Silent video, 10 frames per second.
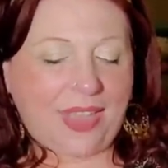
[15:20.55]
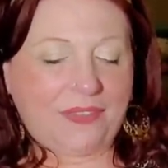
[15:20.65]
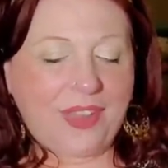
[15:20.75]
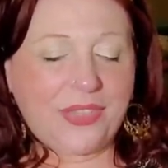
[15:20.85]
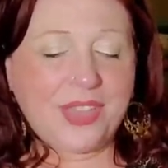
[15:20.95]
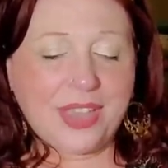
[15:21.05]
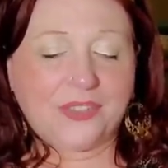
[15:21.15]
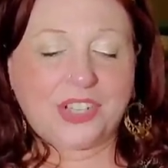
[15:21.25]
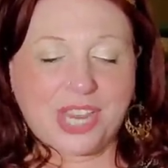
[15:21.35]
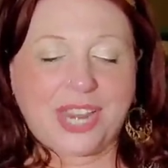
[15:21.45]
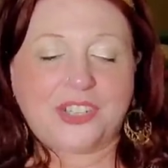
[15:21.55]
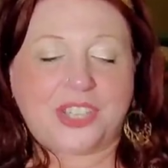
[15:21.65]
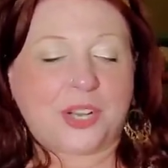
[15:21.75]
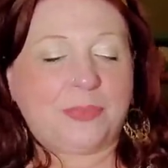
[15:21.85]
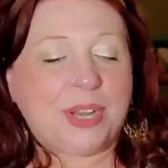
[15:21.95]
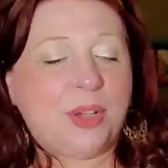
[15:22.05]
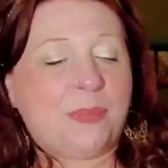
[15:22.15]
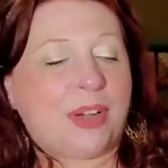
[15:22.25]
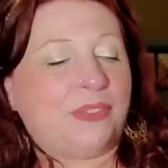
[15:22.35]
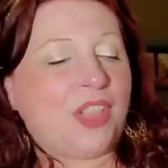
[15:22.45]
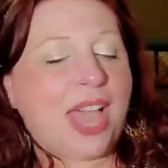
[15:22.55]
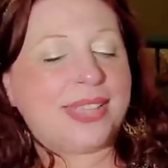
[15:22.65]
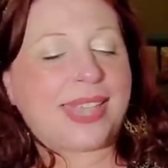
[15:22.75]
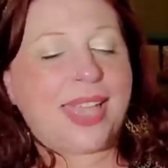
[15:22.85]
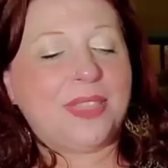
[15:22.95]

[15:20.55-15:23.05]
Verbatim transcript: If nothing ever changed, there would be no butterflies.